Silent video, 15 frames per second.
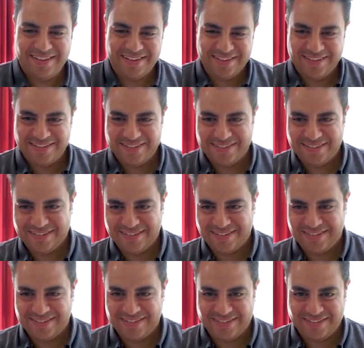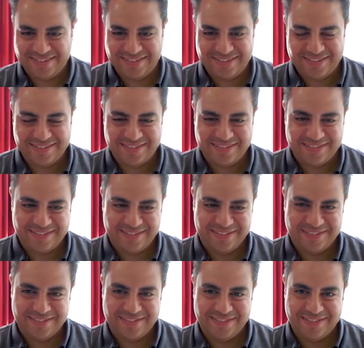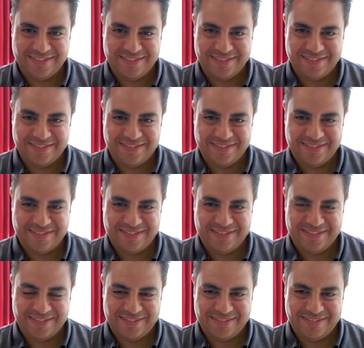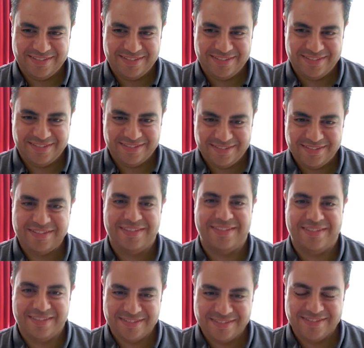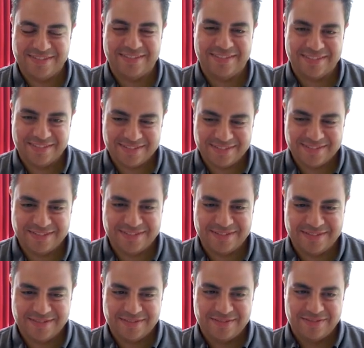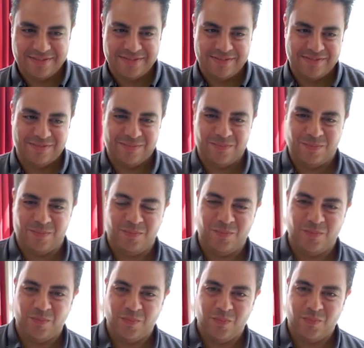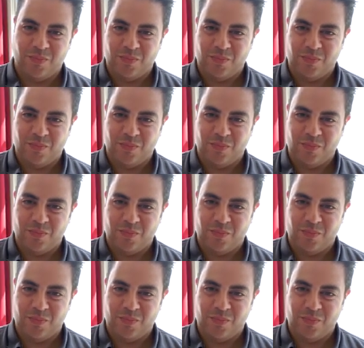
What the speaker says: The person shown says nothing.